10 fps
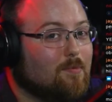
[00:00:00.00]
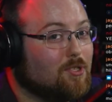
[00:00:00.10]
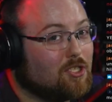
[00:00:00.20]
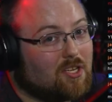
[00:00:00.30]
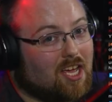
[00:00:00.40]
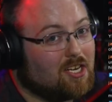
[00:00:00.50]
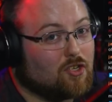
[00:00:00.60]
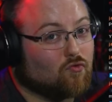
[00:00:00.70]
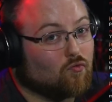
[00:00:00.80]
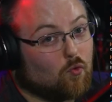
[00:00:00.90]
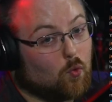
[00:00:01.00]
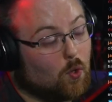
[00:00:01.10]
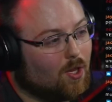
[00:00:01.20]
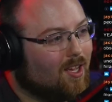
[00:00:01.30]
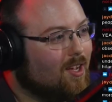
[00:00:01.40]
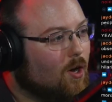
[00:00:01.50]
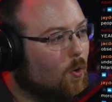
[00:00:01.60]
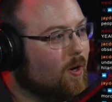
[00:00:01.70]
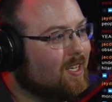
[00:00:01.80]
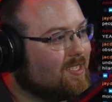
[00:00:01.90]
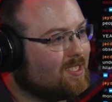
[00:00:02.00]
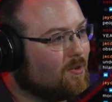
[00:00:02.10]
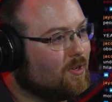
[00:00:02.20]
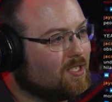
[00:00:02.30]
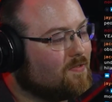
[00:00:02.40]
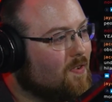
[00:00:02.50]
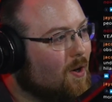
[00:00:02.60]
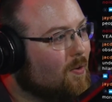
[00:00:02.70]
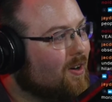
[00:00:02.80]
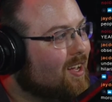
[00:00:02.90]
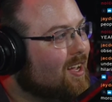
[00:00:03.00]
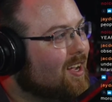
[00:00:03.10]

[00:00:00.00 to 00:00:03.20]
him just kind of drool on his phone,